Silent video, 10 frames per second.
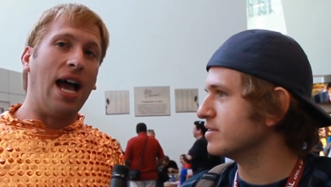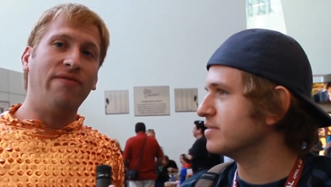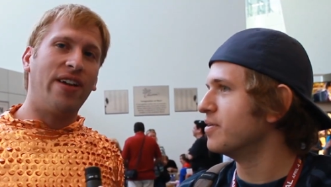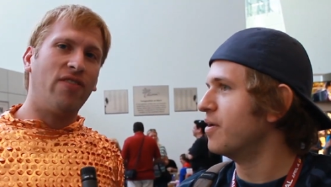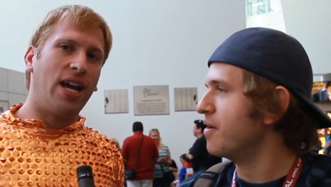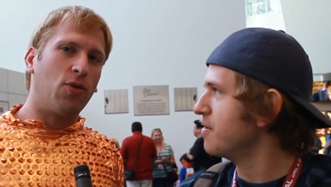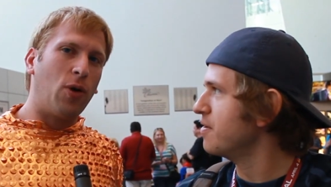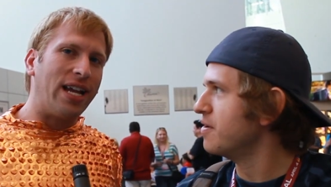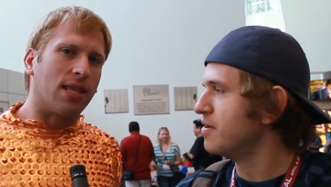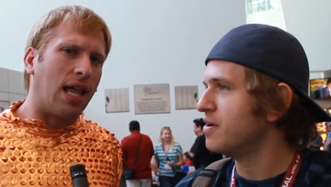Speaker 1: I've never had to wait
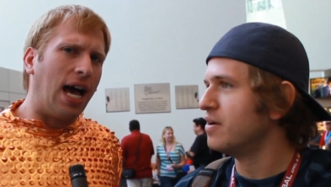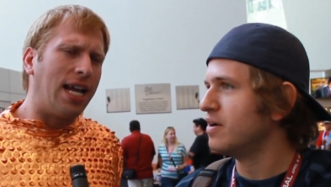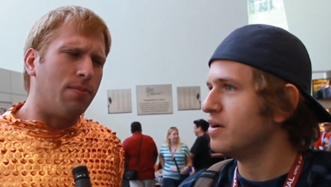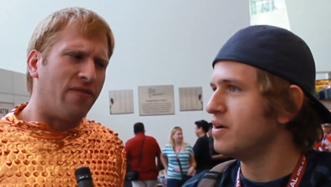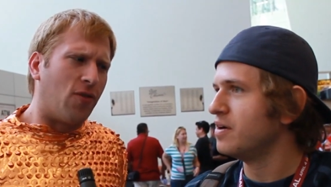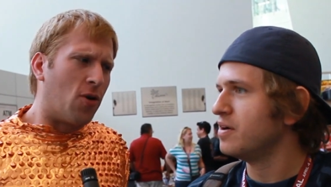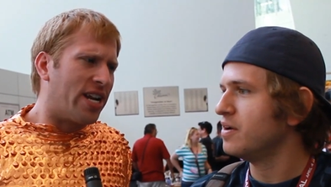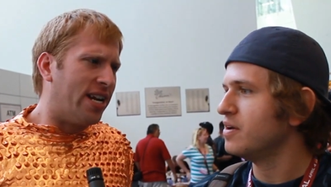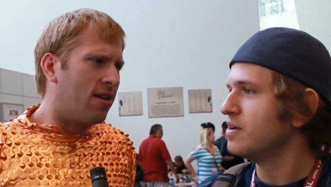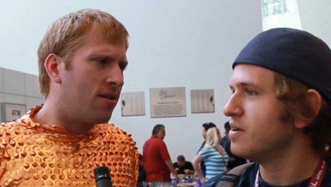line before here.